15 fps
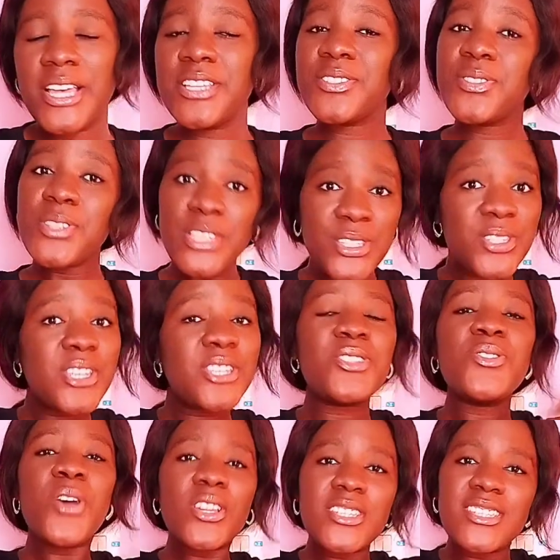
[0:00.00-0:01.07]
It's
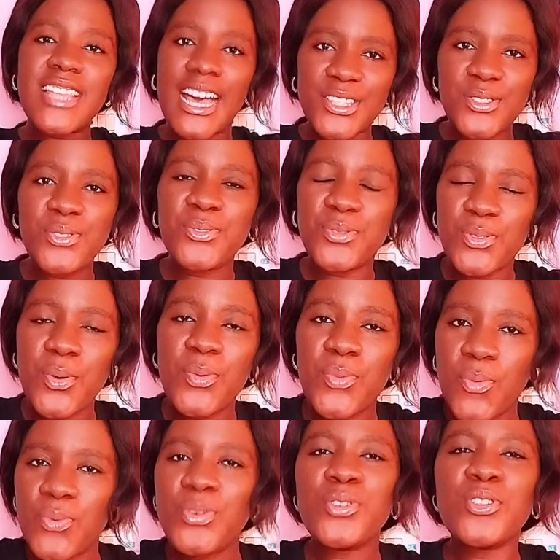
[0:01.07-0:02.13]
not that
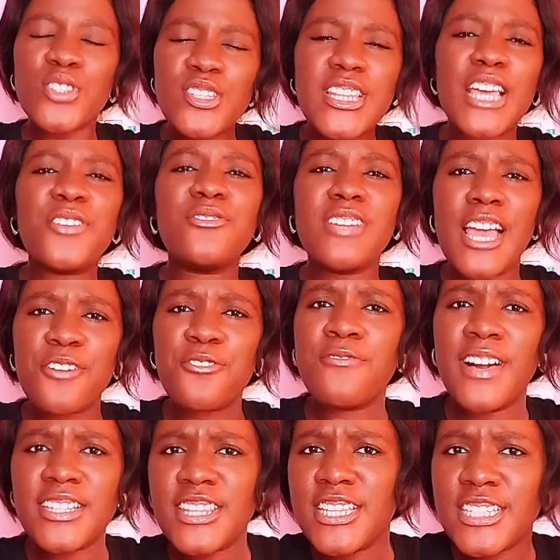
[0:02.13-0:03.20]
you like
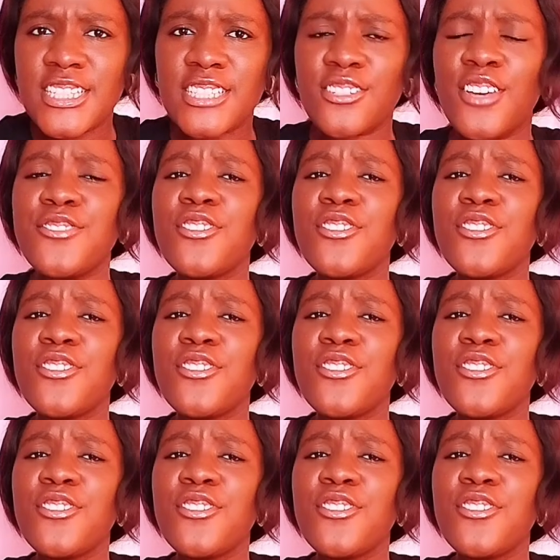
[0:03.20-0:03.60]
overthinking.